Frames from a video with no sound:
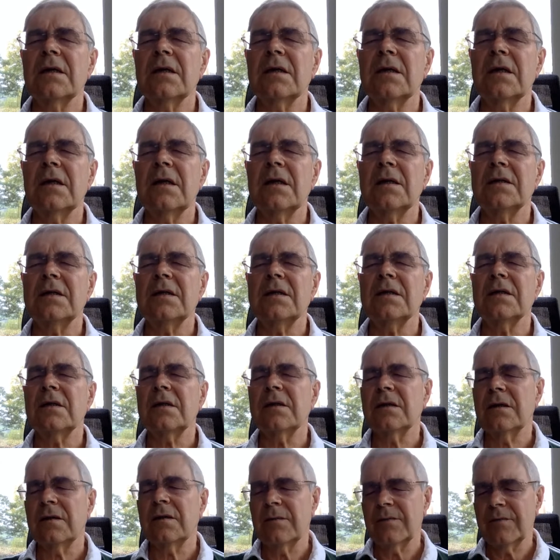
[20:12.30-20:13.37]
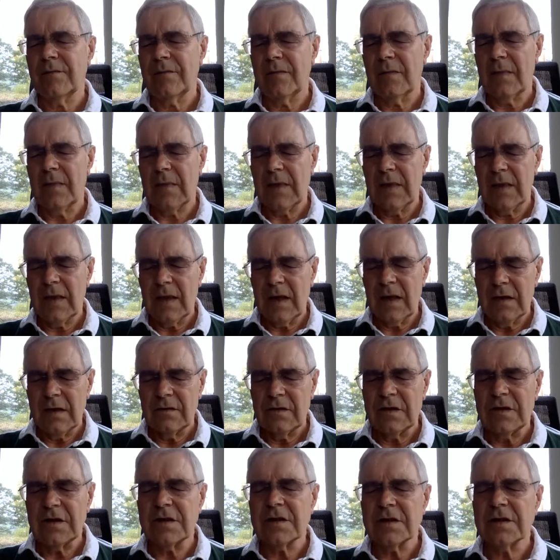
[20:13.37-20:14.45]
getting
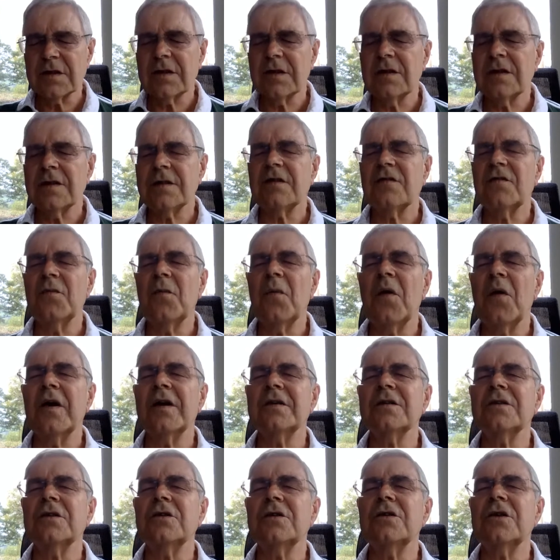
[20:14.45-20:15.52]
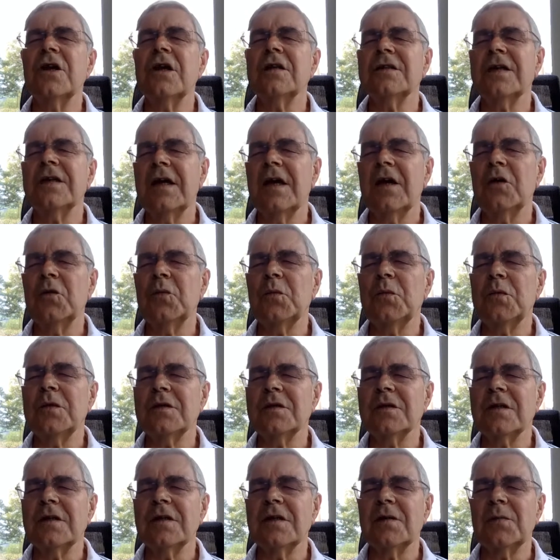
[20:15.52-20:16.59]
the discursive mind to help
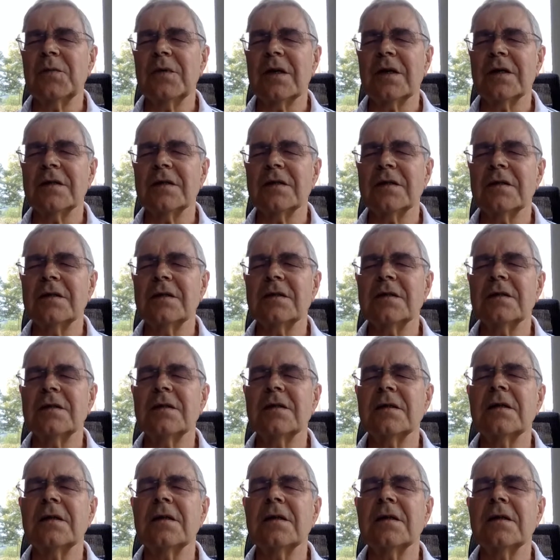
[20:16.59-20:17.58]
us in our practice.